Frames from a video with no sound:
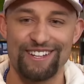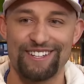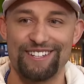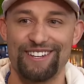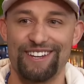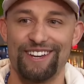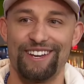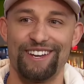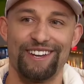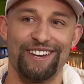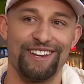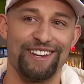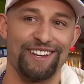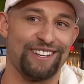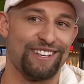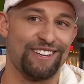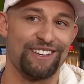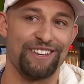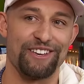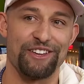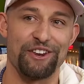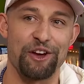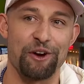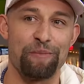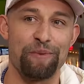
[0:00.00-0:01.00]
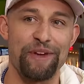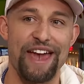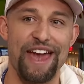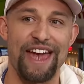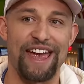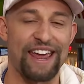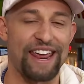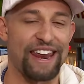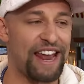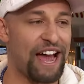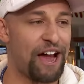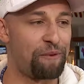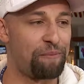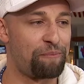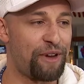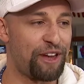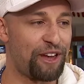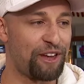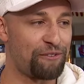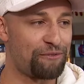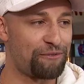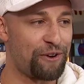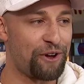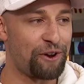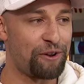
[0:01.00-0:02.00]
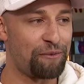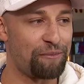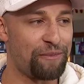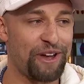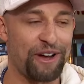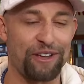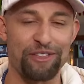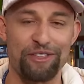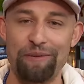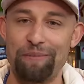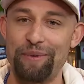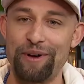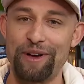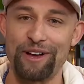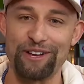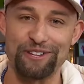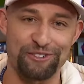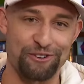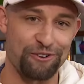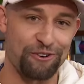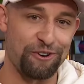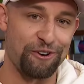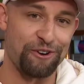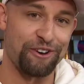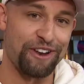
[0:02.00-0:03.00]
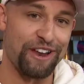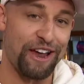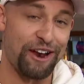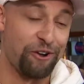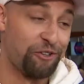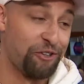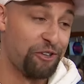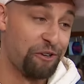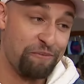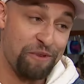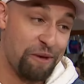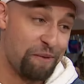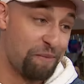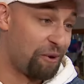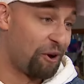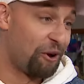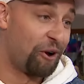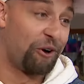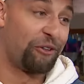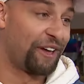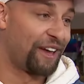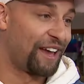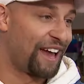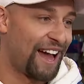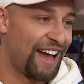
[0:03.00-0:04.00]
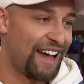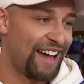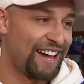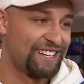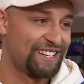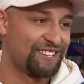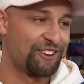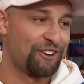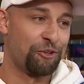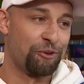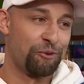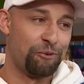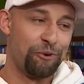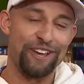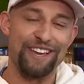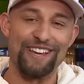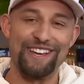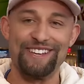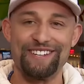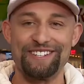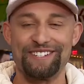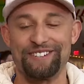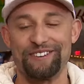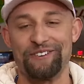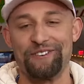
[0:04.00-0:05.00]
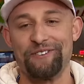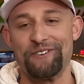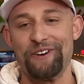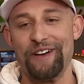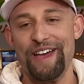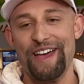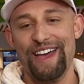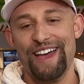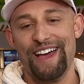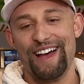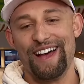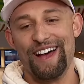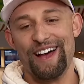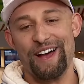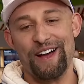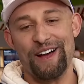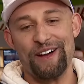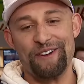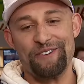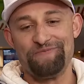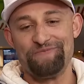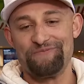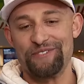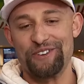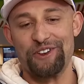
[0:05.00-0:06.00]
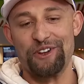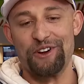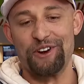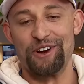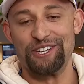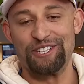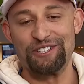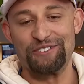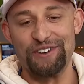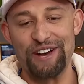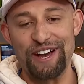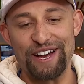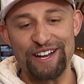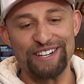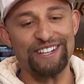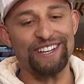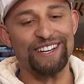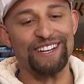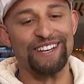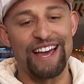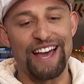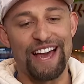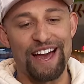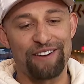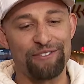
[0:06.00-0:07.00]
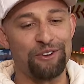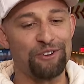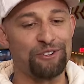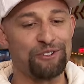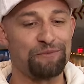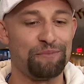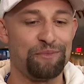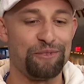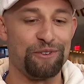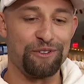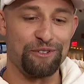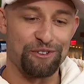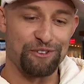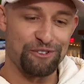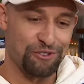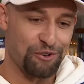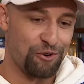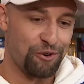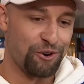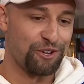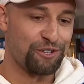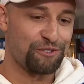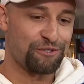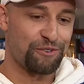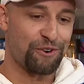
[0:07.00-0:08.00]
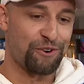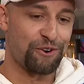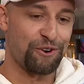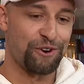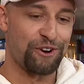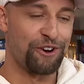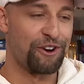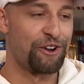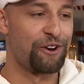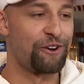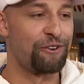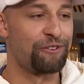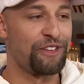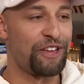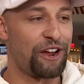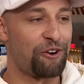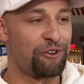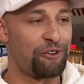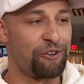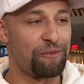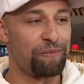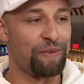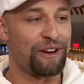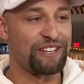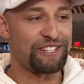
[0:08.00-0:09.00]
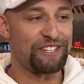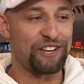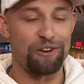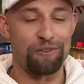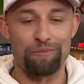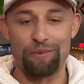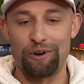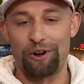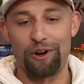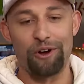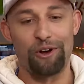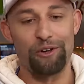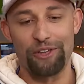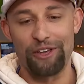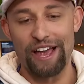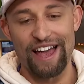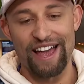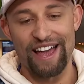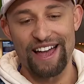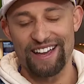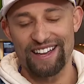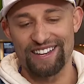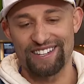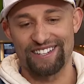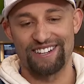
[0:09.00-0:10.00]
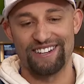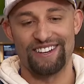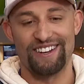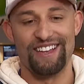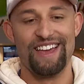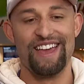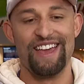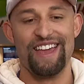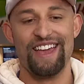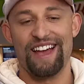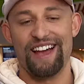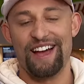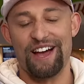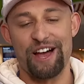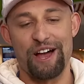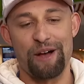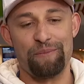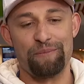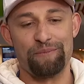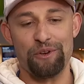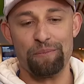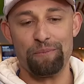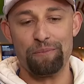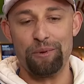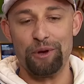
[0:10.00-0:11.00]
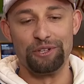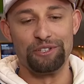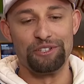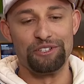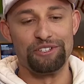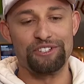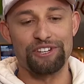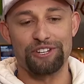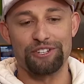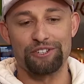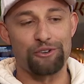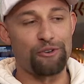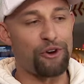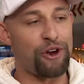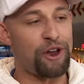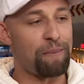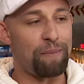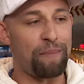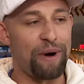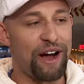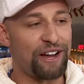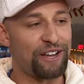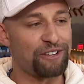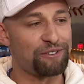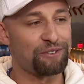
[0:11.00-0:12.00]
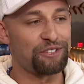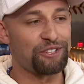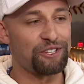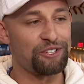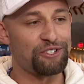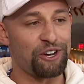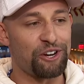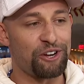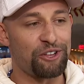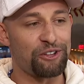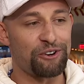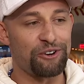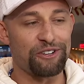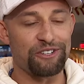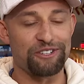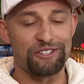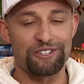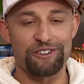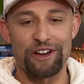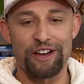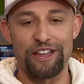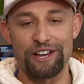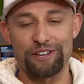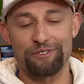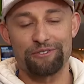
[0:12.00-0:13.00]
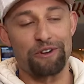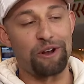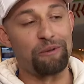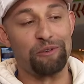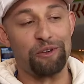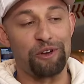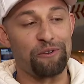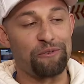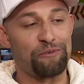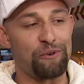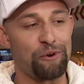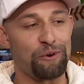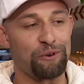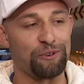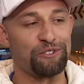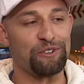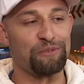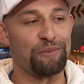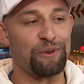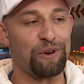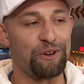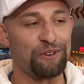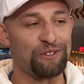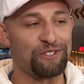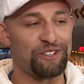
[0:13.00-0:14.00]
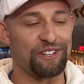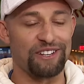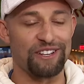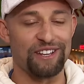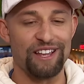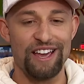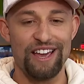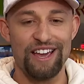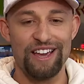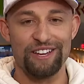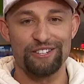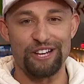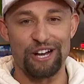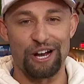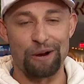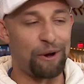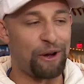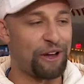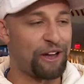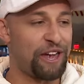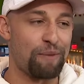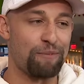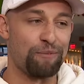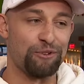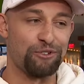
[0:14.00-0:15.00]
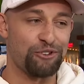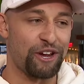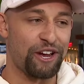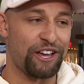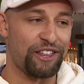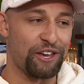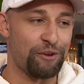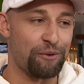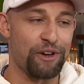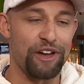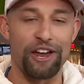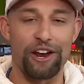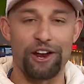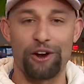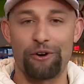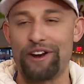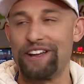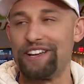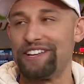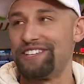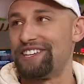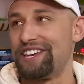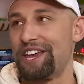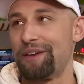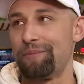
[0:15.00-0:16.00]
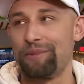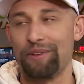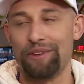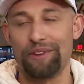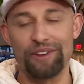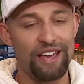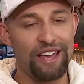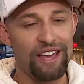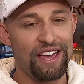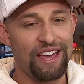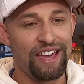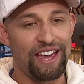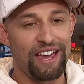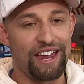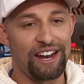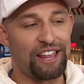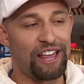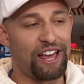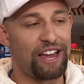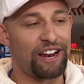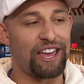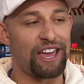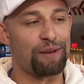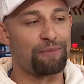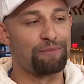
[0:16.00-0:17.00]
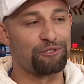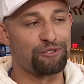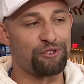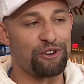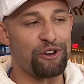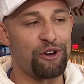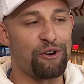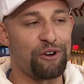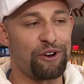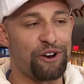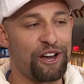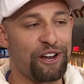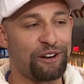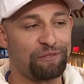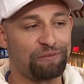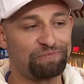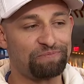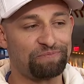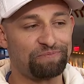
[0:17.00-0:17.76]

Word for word: to you know be hanging out and making fun of me on the bus, or not only me but all the guys, all the rookies. So uh, you know it's fun to have those stories for you know not only myself but all the guys, and um, you build such great bonds with each other, and so that's what I'm looking forward to most. And talk about chemistry, I think we've got a great team and, and a lot of chemistry going on